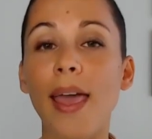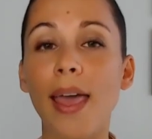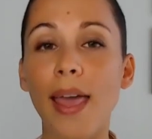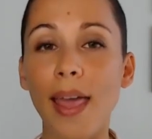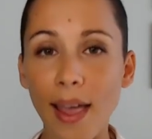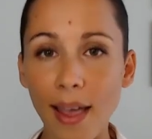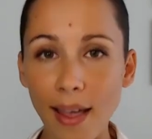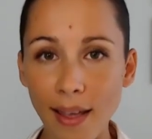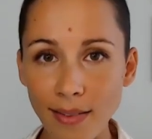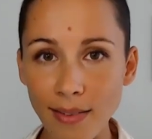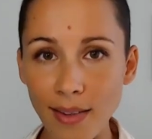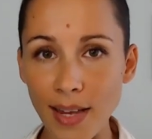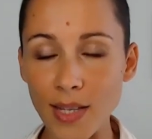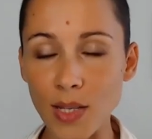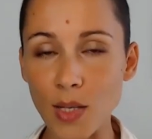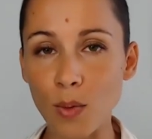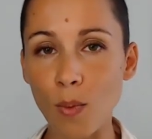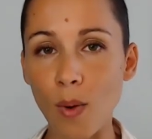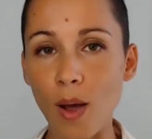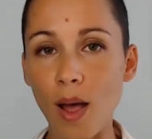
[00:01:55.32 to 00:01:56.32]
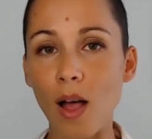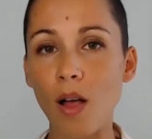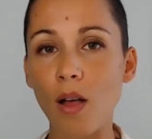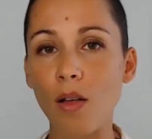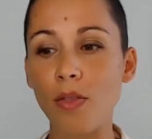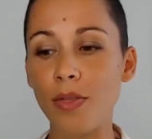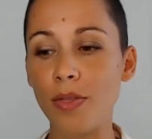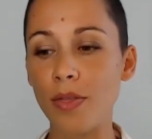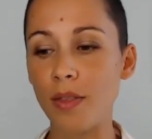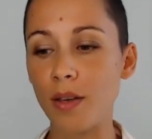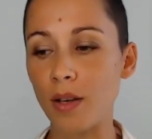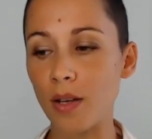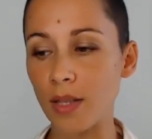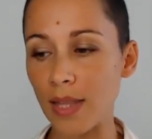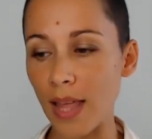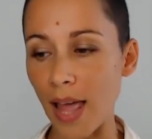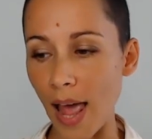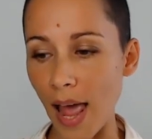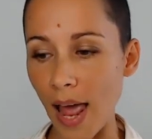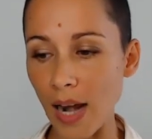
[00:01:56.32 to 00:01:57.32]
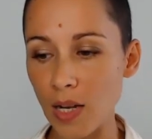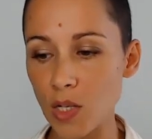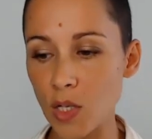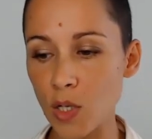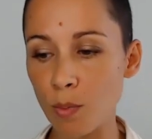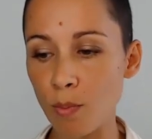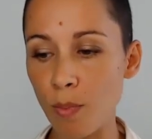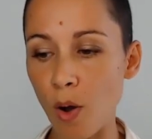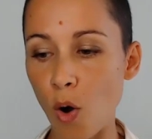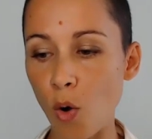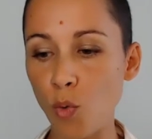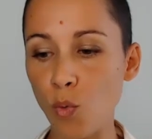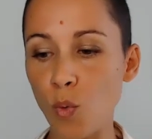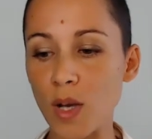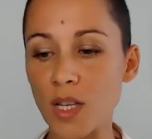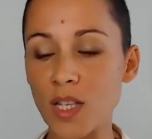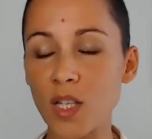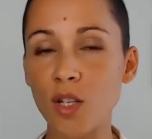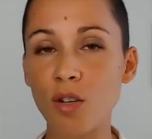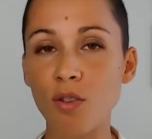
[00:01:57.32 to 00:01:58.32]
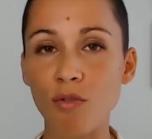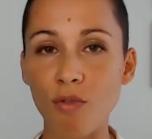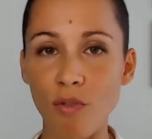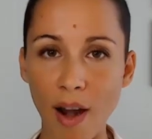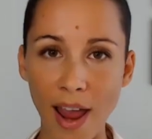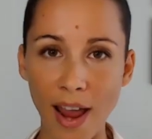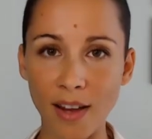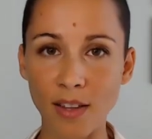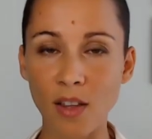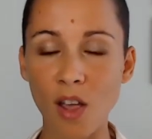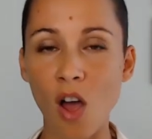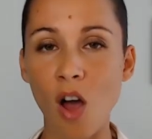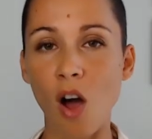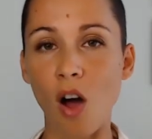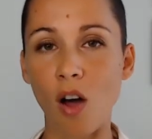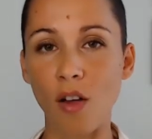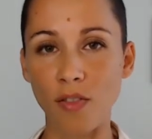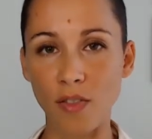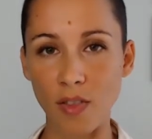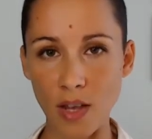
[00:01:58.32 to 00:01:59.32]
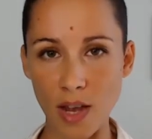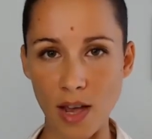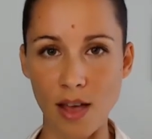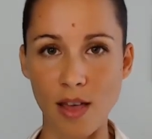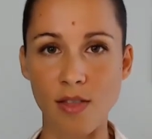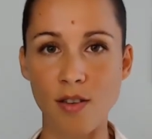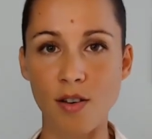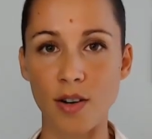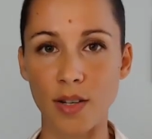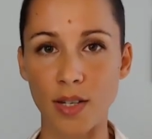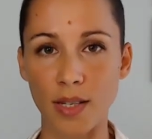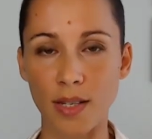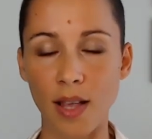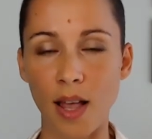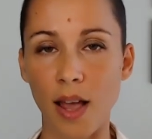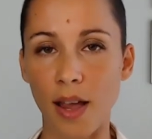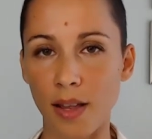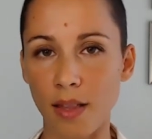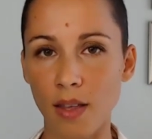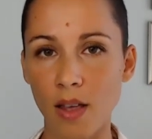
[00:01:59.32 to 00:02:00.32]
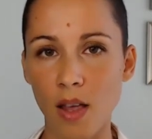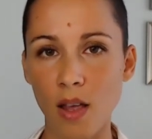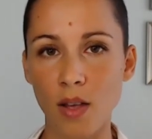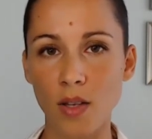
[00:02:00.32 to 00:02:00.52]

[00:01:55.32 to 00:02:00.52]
And as well, the talus bone was cracked on the other side.